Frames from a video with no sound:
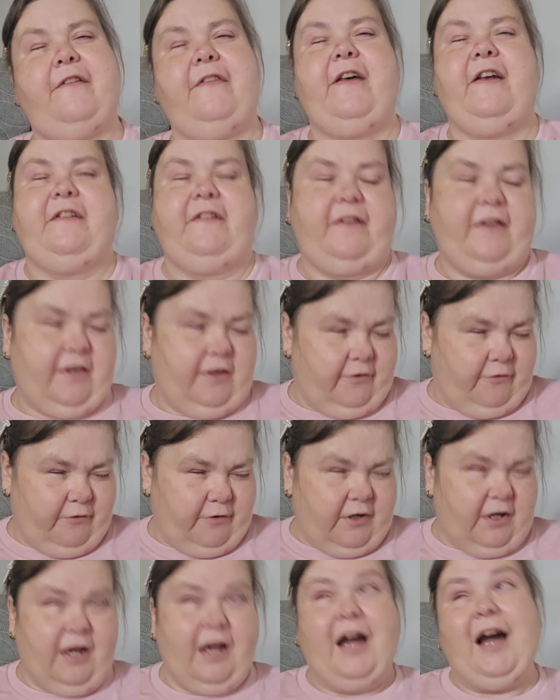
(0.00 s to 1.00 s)
So that's cute.
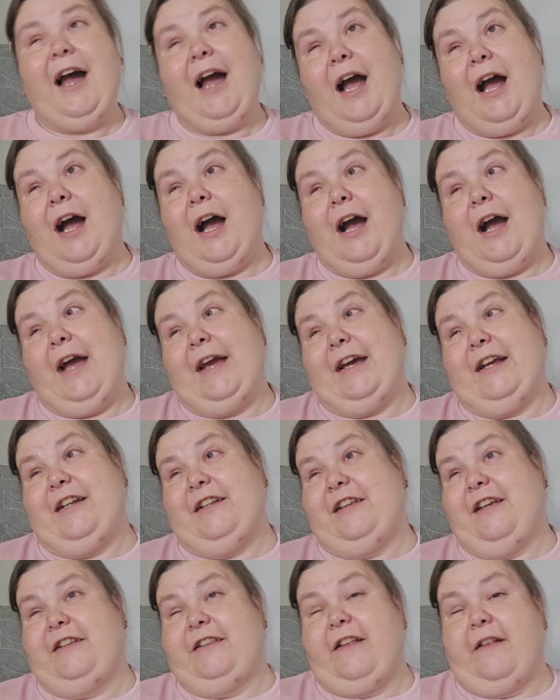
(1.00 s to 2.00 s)
I got
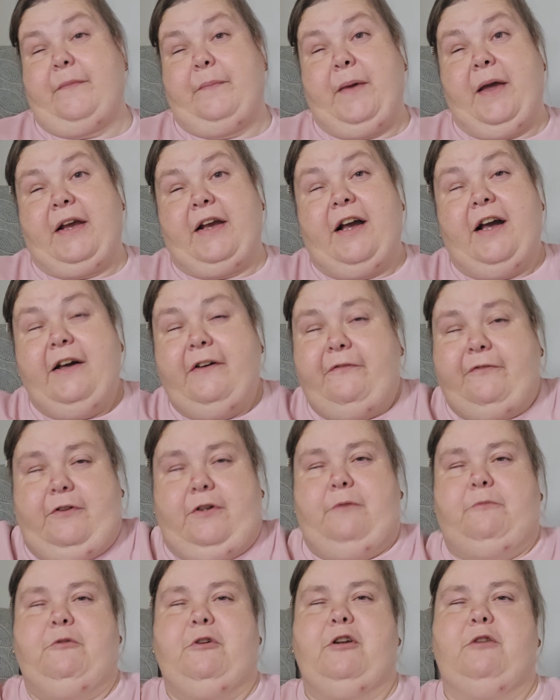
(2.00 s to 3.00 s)
to take this back off or
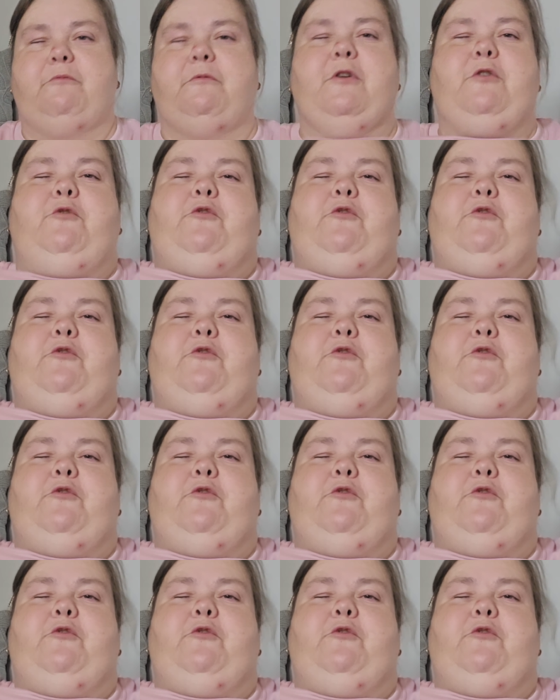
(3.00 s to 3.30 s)
I'm going to